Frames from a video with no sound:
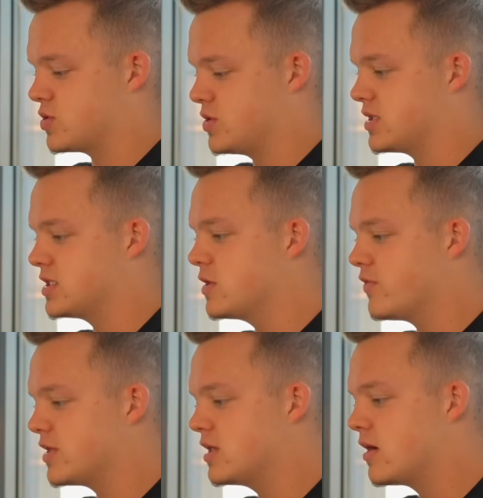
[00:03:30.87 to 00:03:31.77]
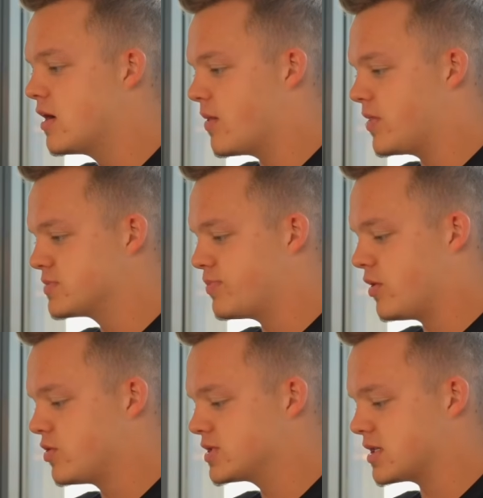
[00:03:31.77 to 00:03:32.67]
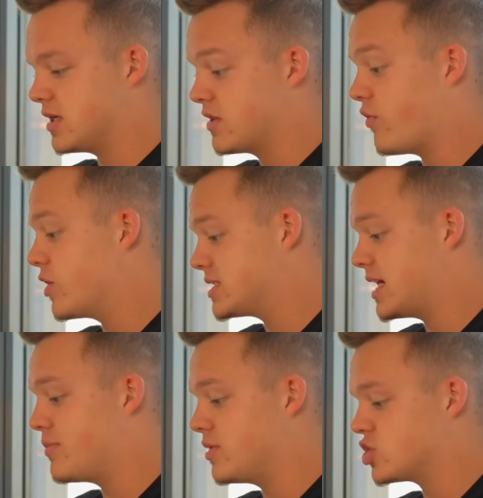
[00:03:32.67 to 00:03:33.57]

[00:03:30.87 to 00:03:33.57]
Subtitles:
So you can see over here, this post is, for example,